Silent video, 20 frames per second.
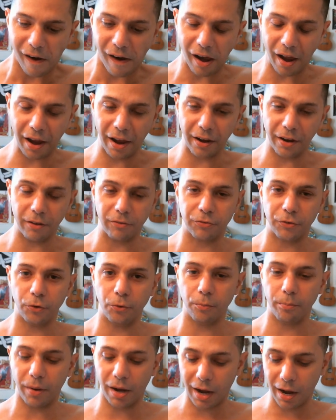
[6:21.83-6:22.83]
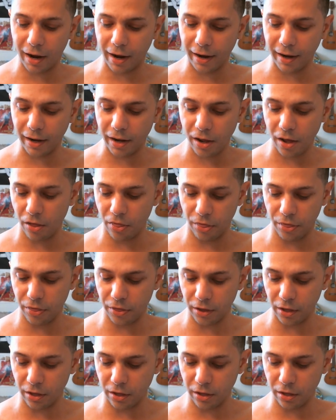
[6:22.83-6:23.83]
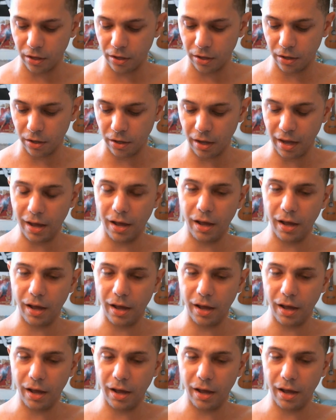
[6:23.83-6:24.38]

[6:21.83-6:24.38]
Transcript: And if you buy the